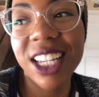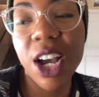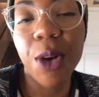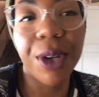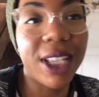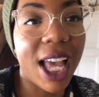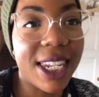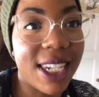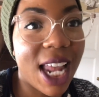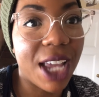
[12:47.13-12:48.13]

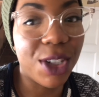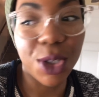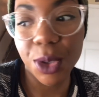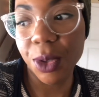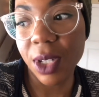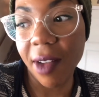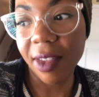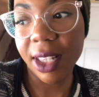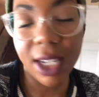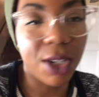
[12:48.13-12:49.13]
realized that I do
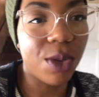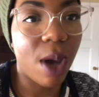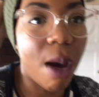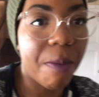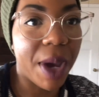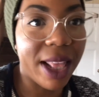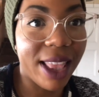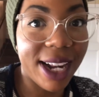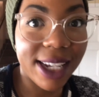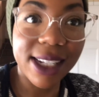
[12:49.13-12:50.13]
definitely need to up my
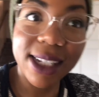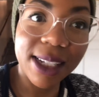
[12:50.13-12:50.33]
lettuce